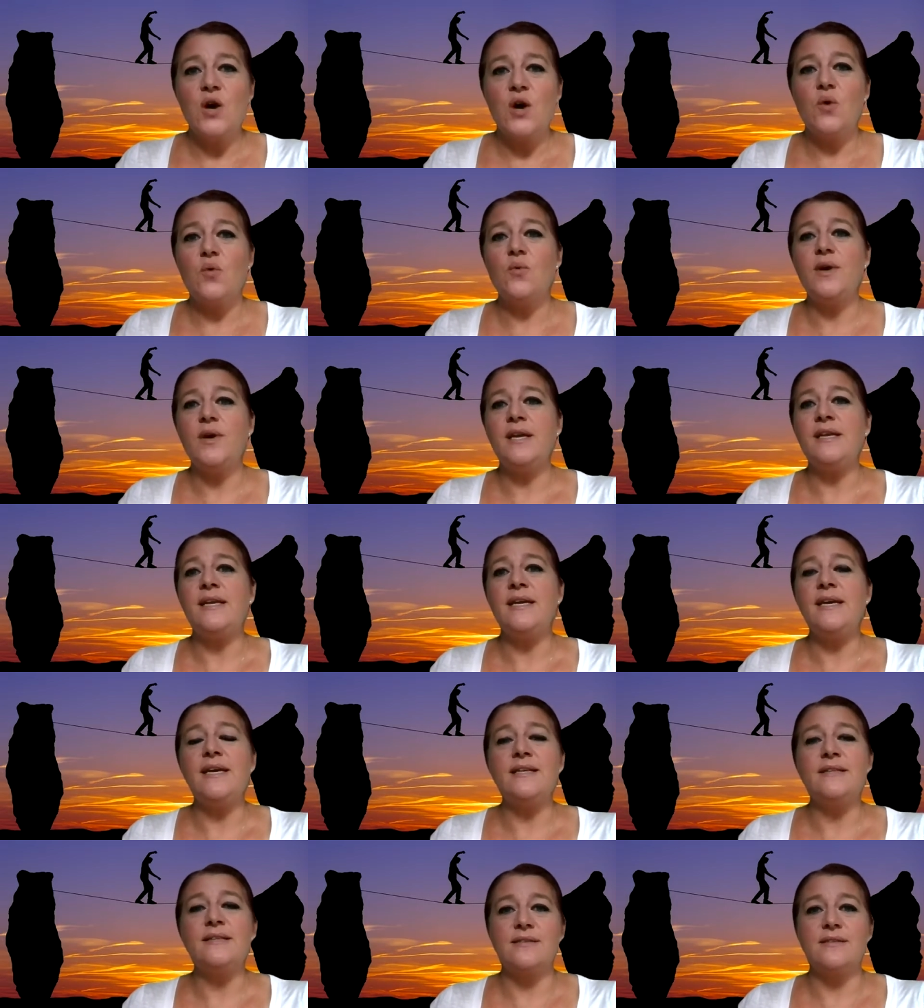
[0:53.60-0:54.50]
we
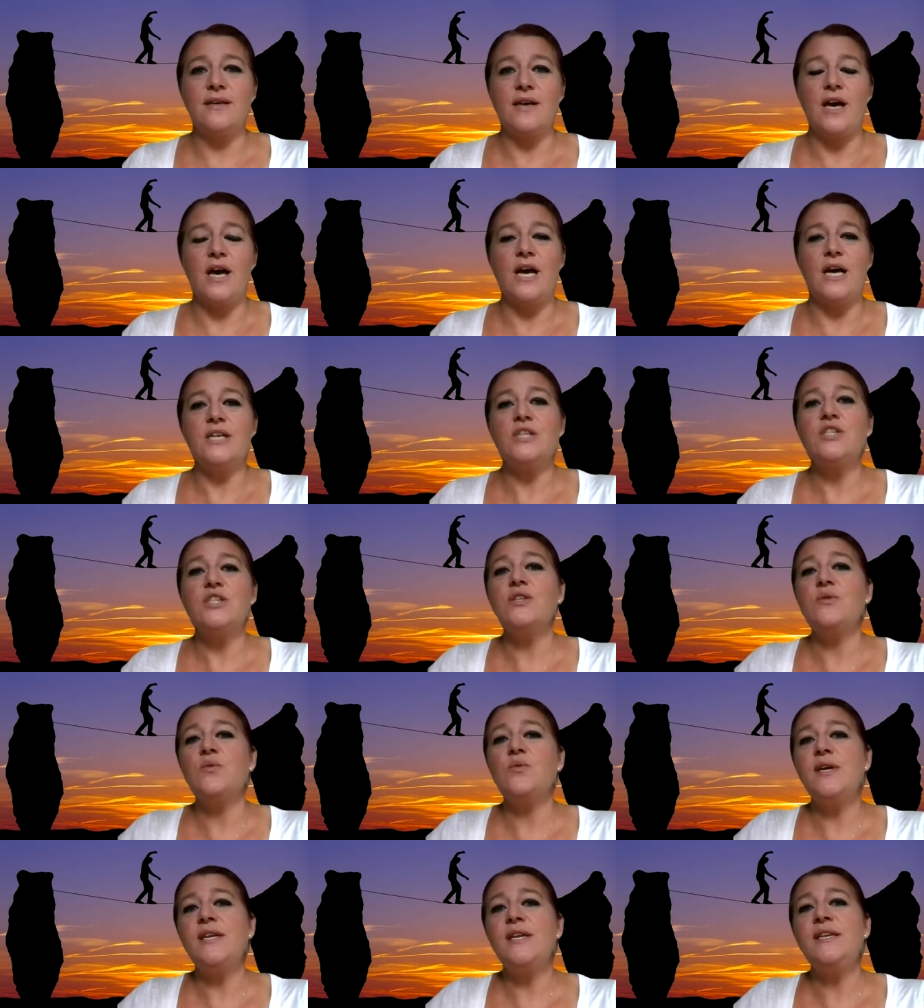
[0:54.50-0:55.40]
need
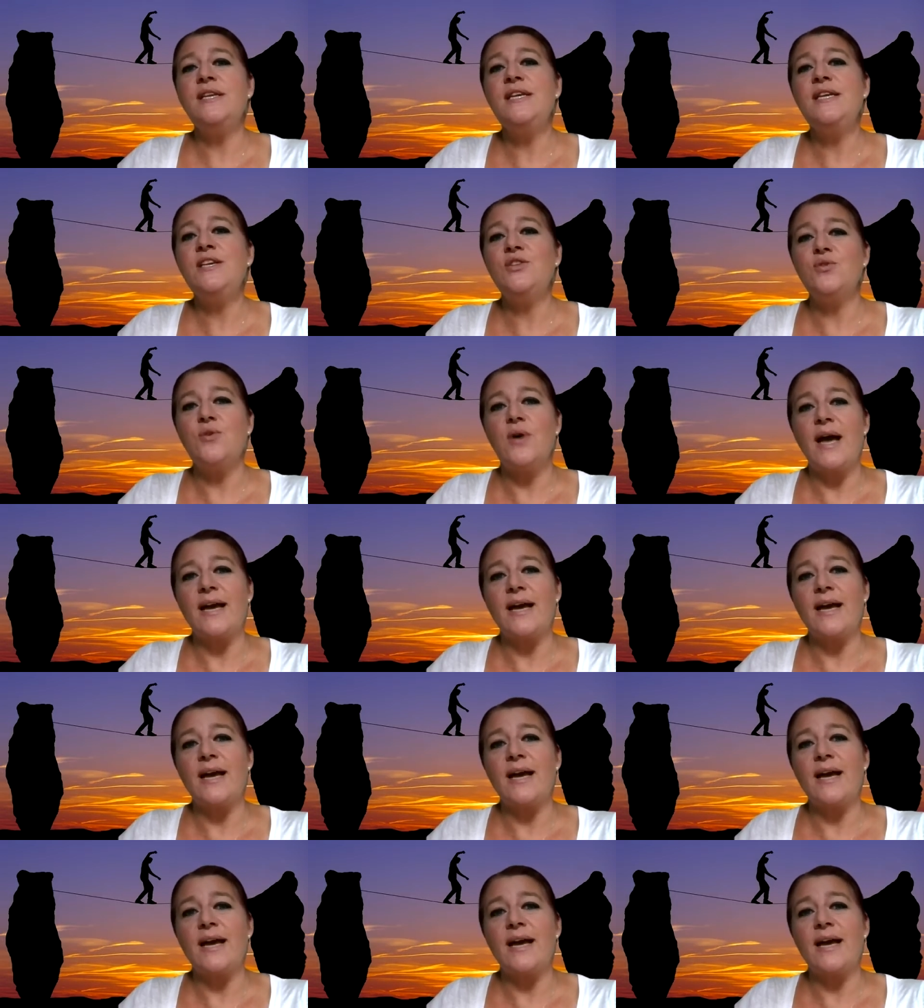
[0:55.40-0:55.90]
to